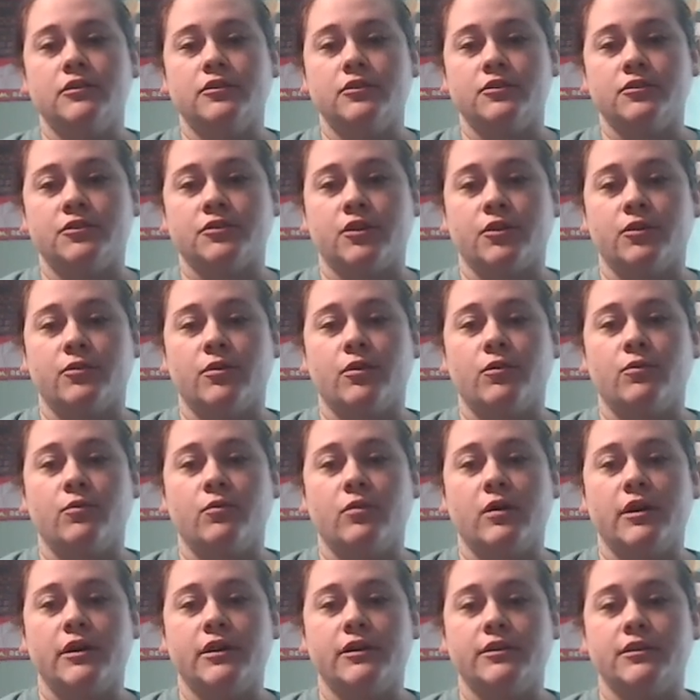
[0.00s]
so
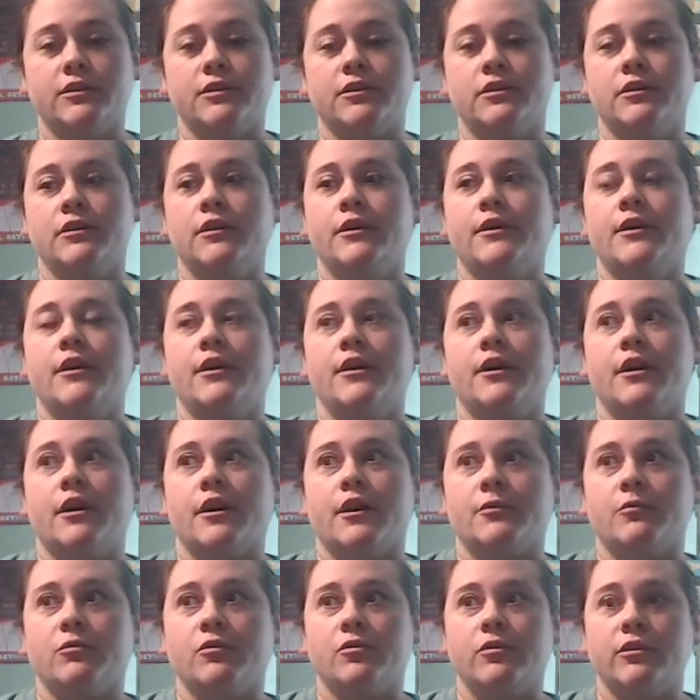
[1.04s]
what
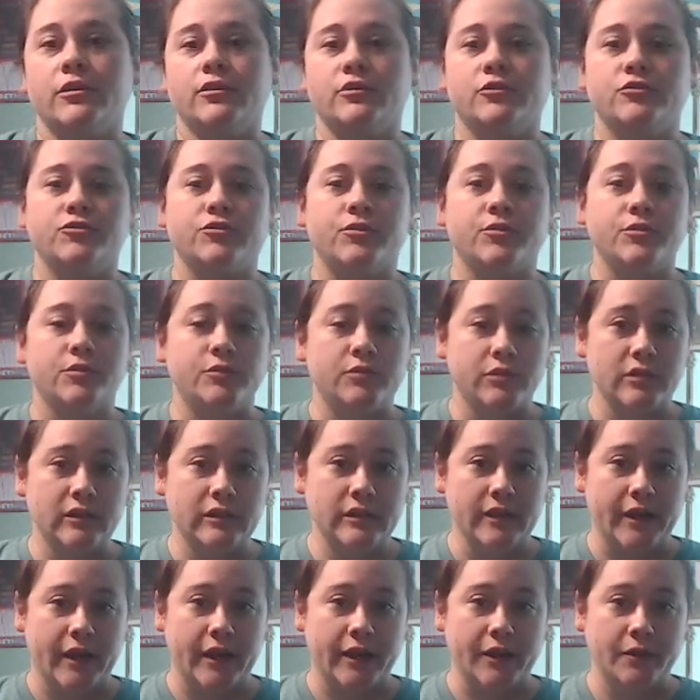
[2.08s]
I'm going to show you
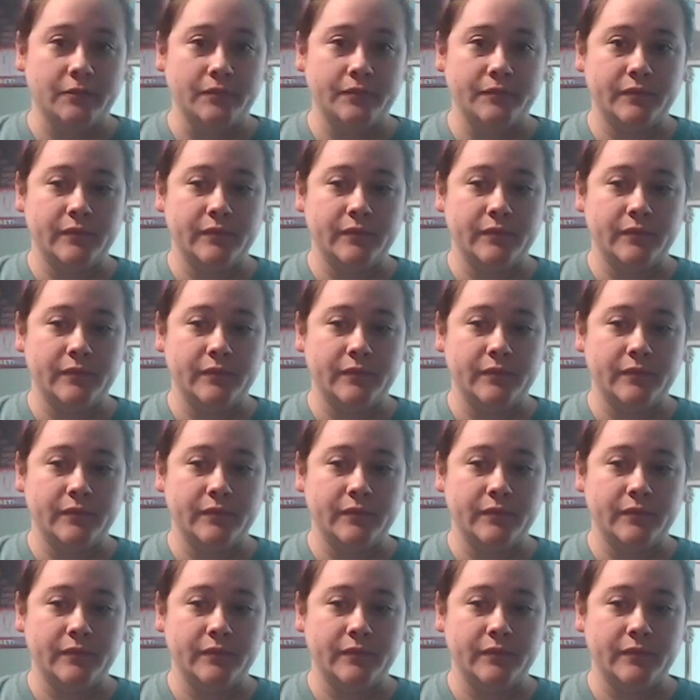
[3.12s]
today,